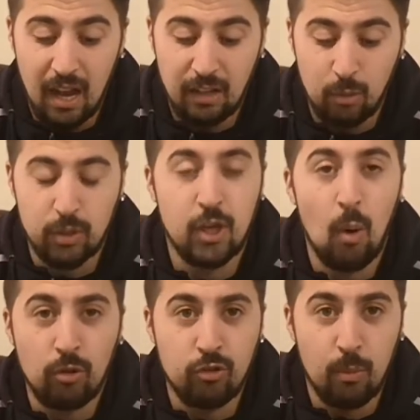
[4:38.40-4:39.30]
I don't want to
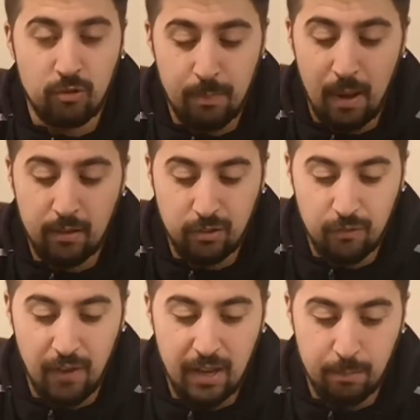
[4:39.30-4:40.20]
go on too much about this
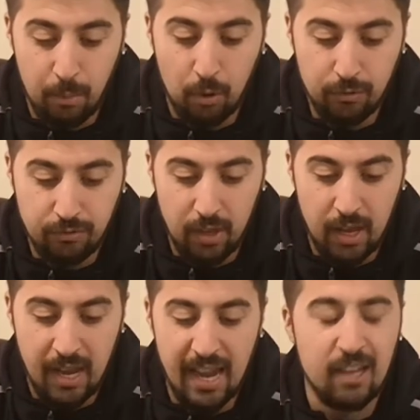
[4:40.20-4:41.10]
effect, but uh,
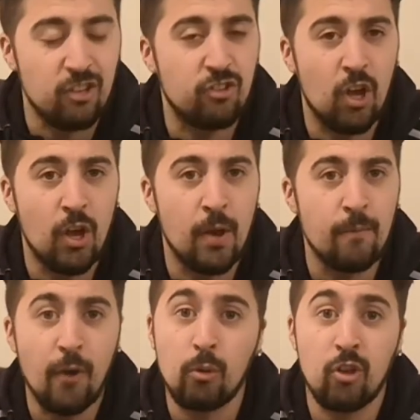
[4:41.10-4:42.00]
it is uh,
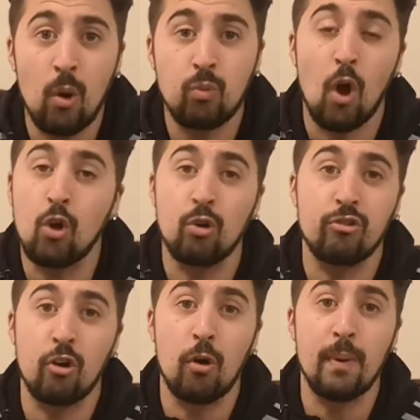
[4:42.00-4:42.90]
photos that are
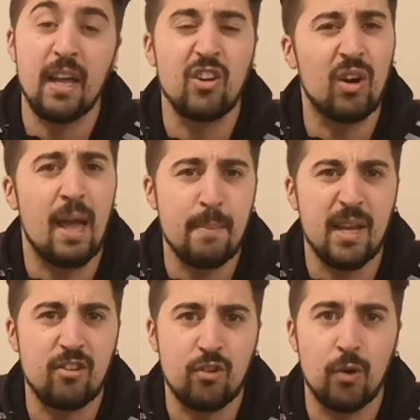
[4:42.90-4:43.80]
cut up and they all get
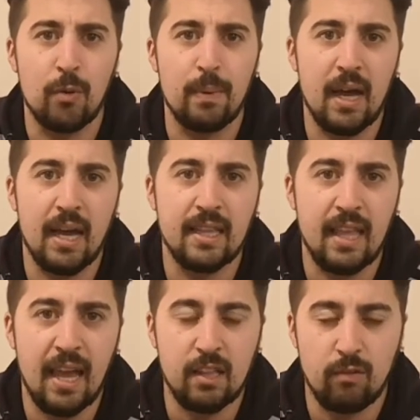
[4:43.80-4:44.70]
mixed up, and
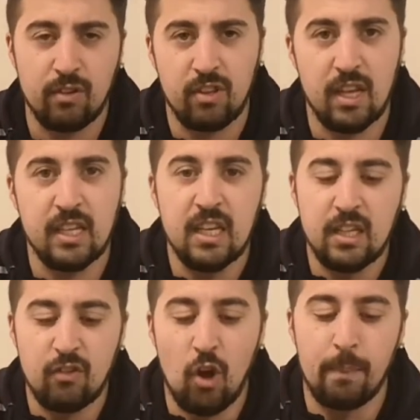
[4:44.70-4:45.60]
then obviously
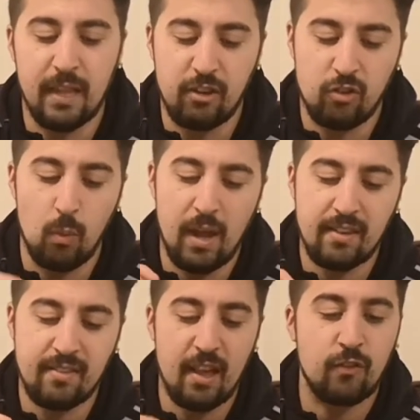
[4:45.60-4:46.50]
you've got a prediction where
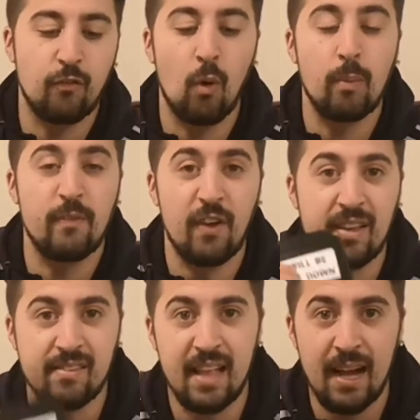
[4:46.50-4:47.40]
it says four will be
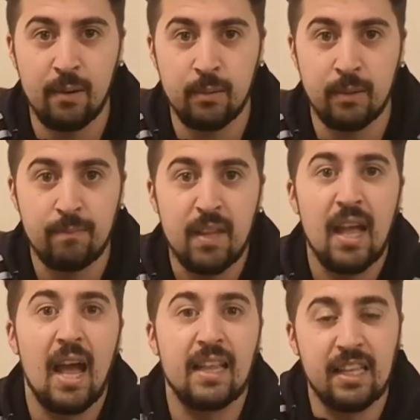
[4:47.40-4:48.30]
face down,
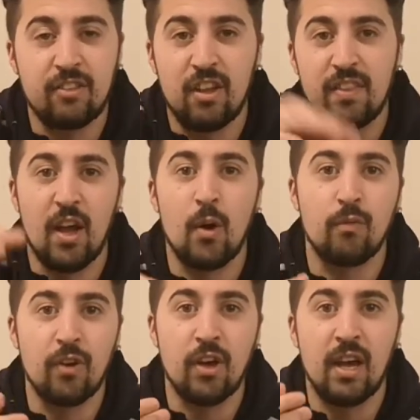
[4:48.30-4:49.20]
and then you turn that
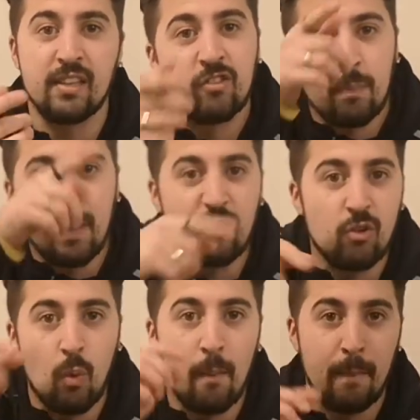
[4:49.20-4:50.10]
over and there's a
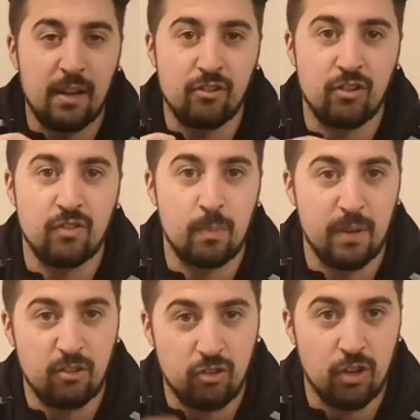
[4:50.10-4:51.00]
picture what matches the
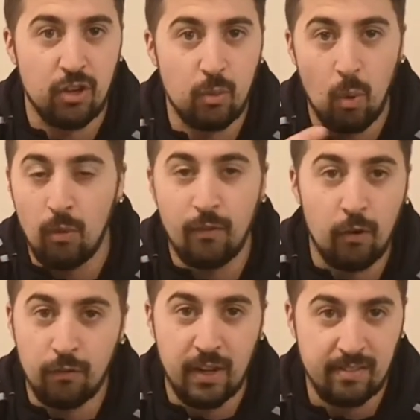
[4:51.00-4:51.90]
picture what were
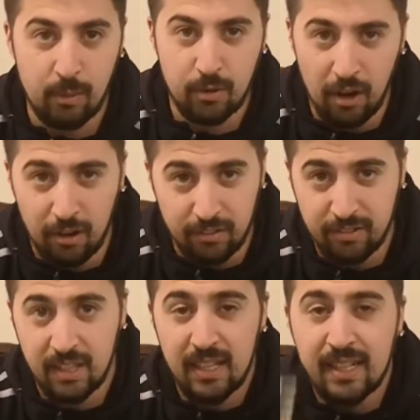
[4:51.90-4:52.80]
four face down
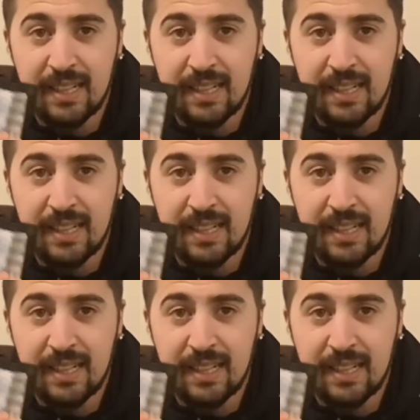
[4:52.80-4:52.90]
cards.